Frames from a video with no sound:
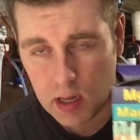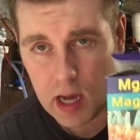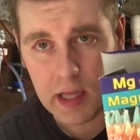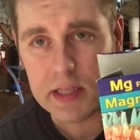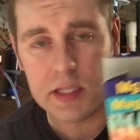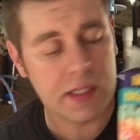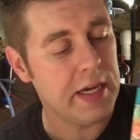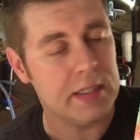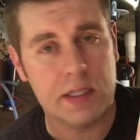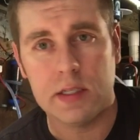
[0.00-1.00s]
I like these
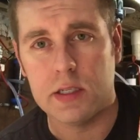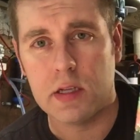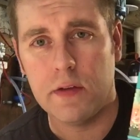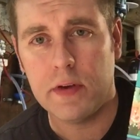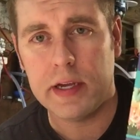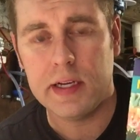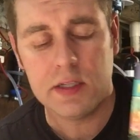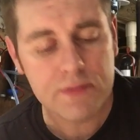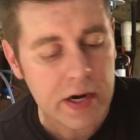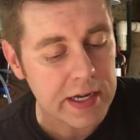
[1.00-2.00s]
kits, the Salifert
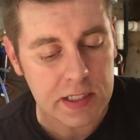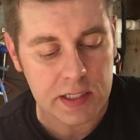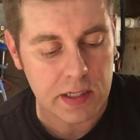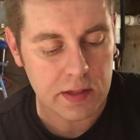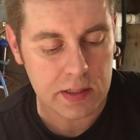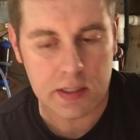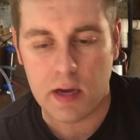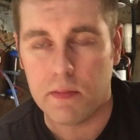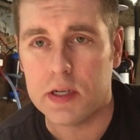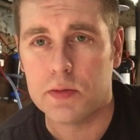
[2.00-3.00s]
kits are very easy. There's
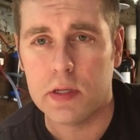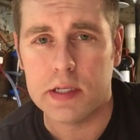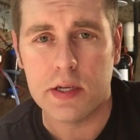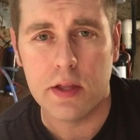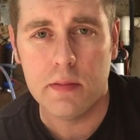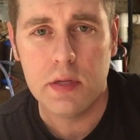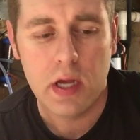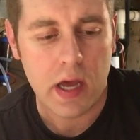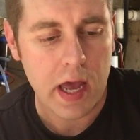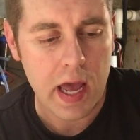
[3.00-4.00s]
not much really to them
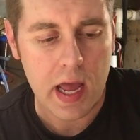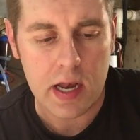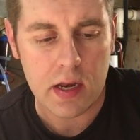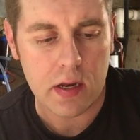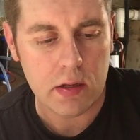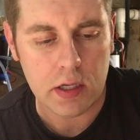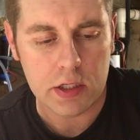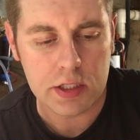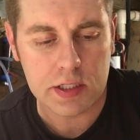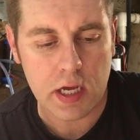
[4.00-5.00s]
and you
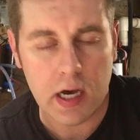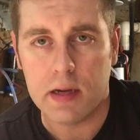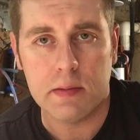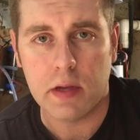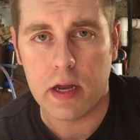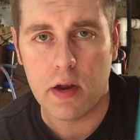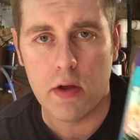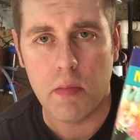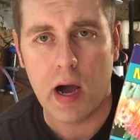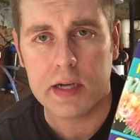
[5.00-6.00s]
just uh, get
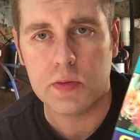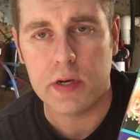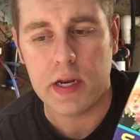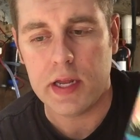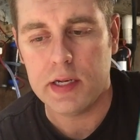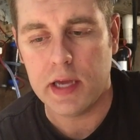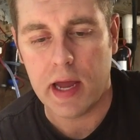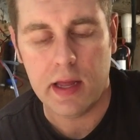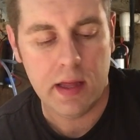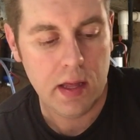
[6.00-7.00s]
another box when you need to
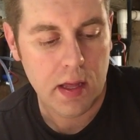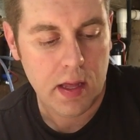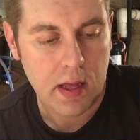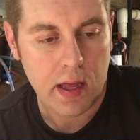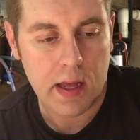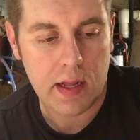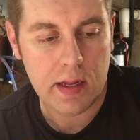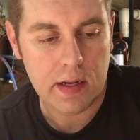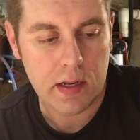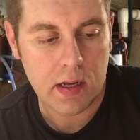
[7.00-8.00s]
get it.
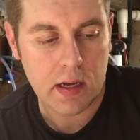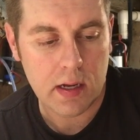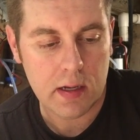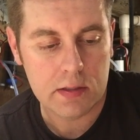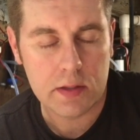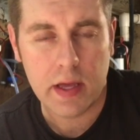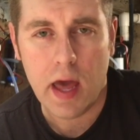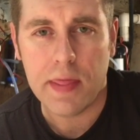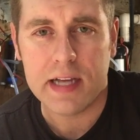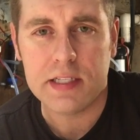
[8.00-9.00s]
And uh, so
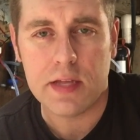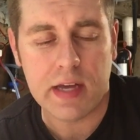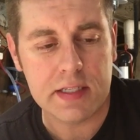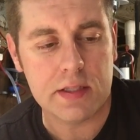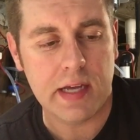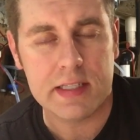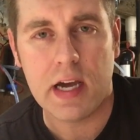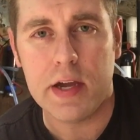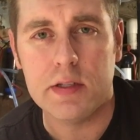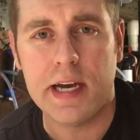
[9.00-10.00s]
yeah, that's it. That's, that's
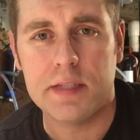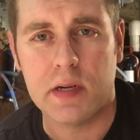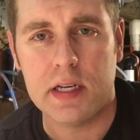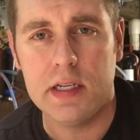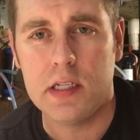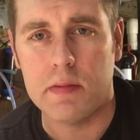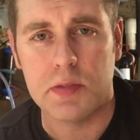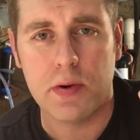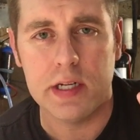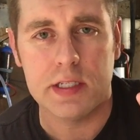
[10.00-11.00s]
how you test magnesium.
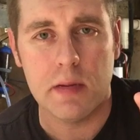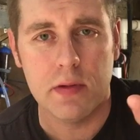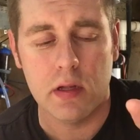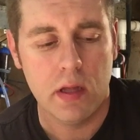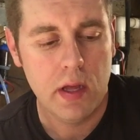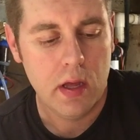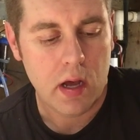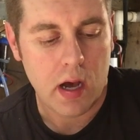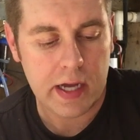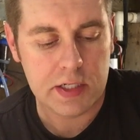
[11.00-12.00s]
It's pretty simple.
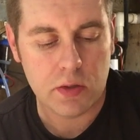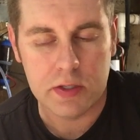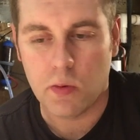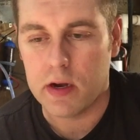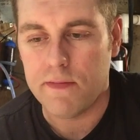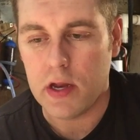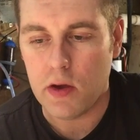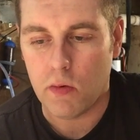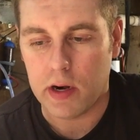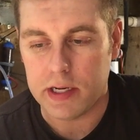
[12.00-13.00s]
I just always wanted a
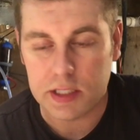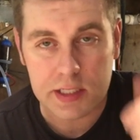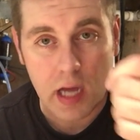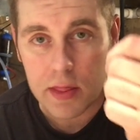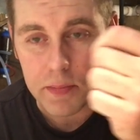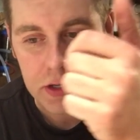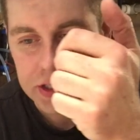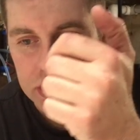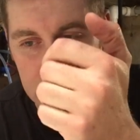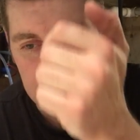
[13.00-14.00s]
video where you just saw the
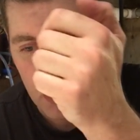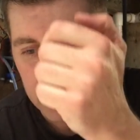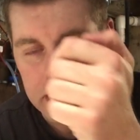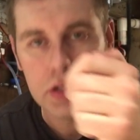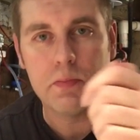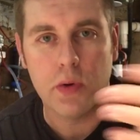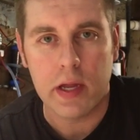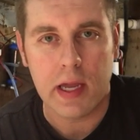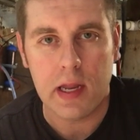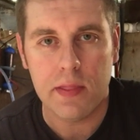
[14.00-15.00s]
person slowly
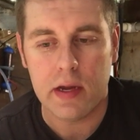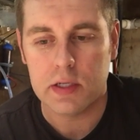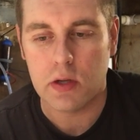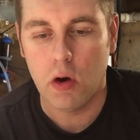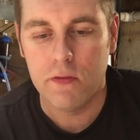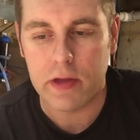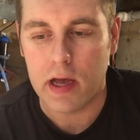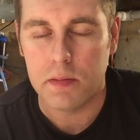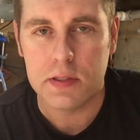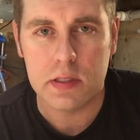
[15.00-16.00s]
putting it in there. So hopefully
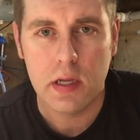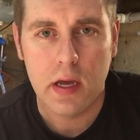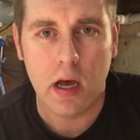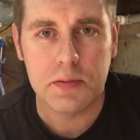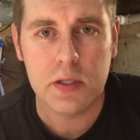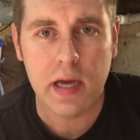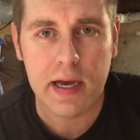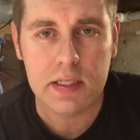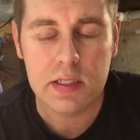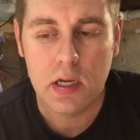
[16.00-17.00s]
helps helps you
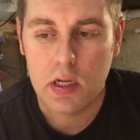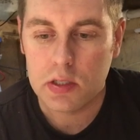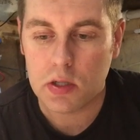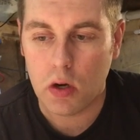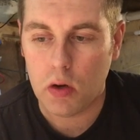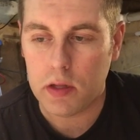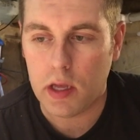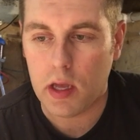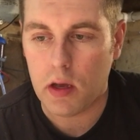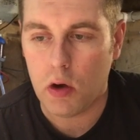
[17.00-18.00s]
guys. So
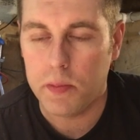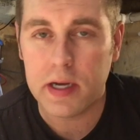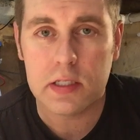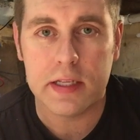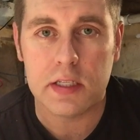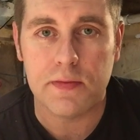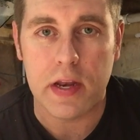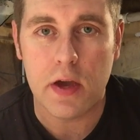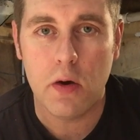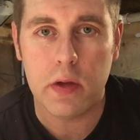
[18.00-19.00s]
hope you guys like this
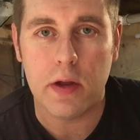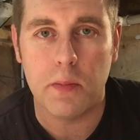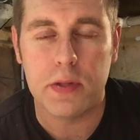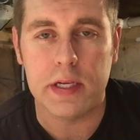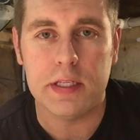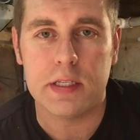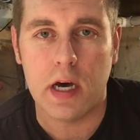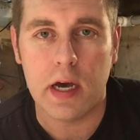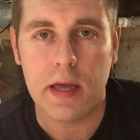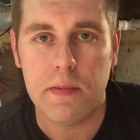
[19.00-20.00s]
video. You know, please
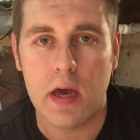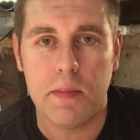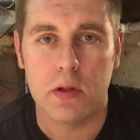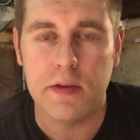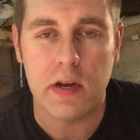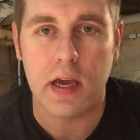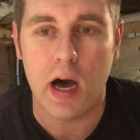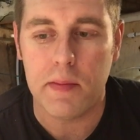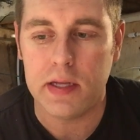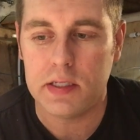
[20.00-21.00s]
uh, hit me up or leave any
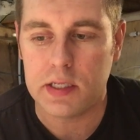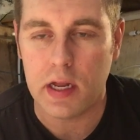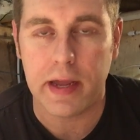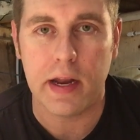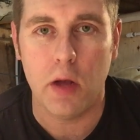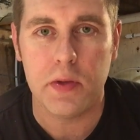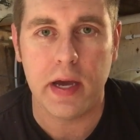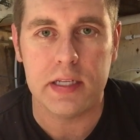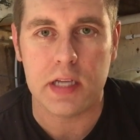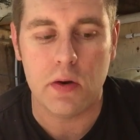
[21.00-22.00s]
comments and I can help you
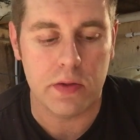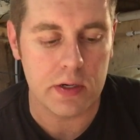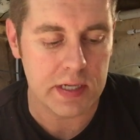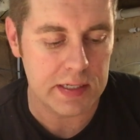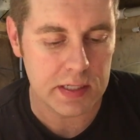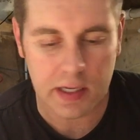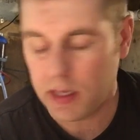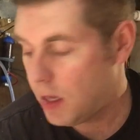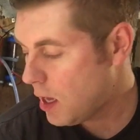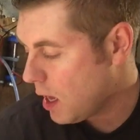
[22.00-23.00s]
guys out with your testing.
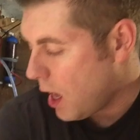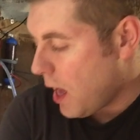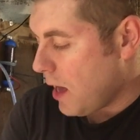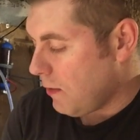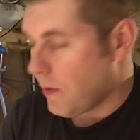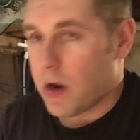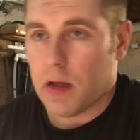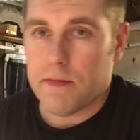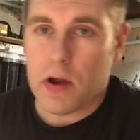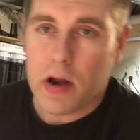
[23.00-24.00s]
And very,
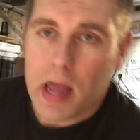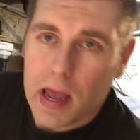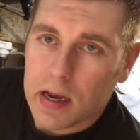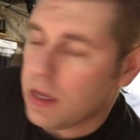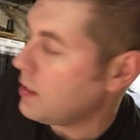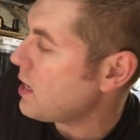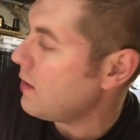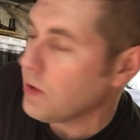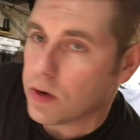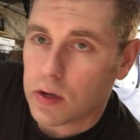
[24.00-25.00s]
very handy to
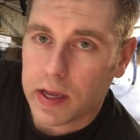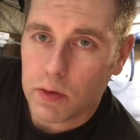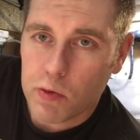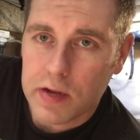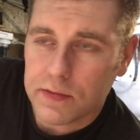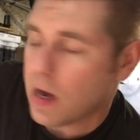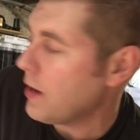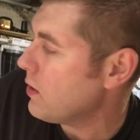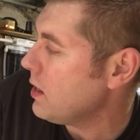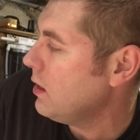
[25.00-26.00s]
have your like reef
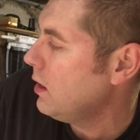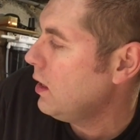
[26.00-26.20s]
diary.